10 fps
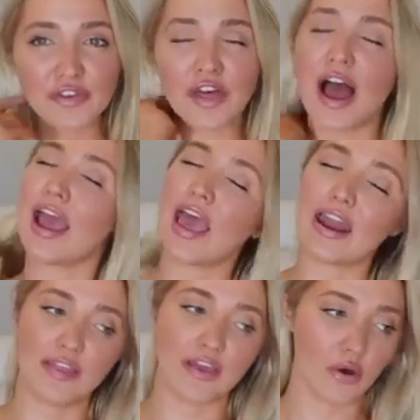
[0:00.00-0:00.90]
off with high
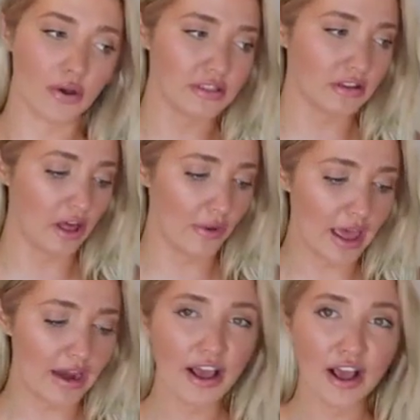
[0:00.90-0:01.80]
end and then go into the low
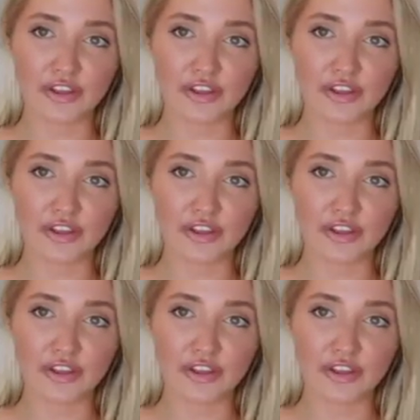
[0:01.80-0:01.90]
end.